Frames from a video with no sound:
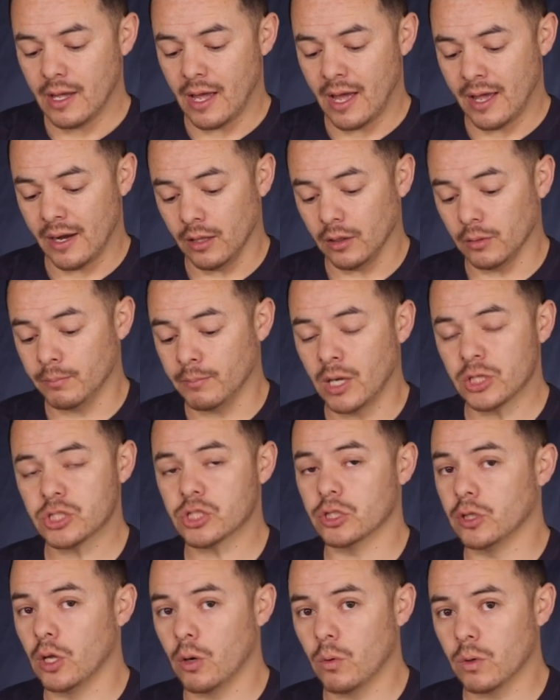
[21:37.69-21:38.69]
And a
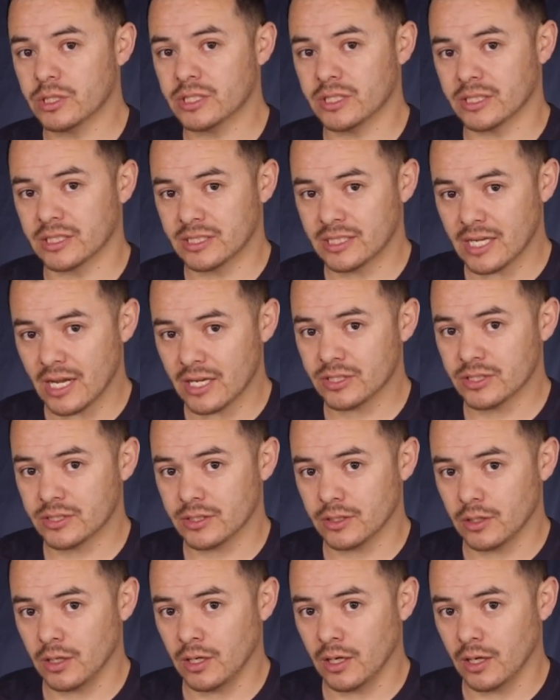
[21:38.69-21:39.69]
much lower
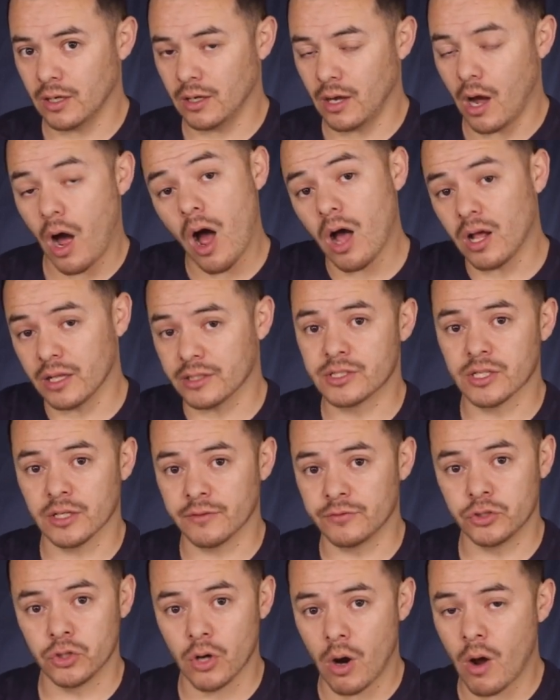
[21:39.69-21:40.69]
success odds
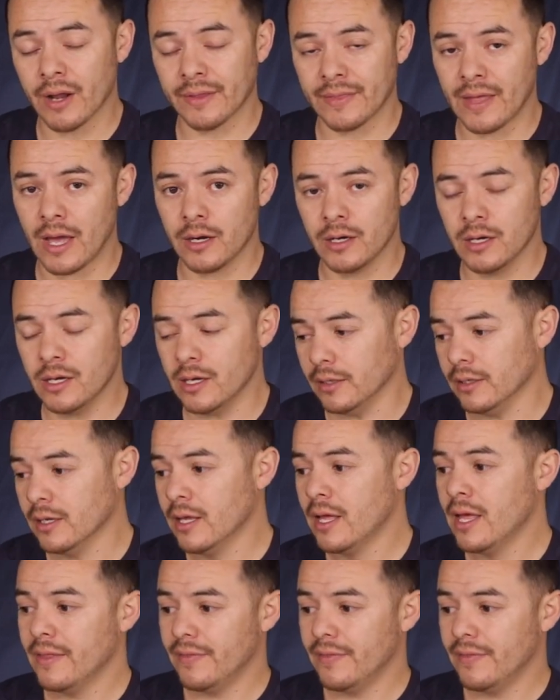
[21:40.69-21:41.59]
of drawing that hunt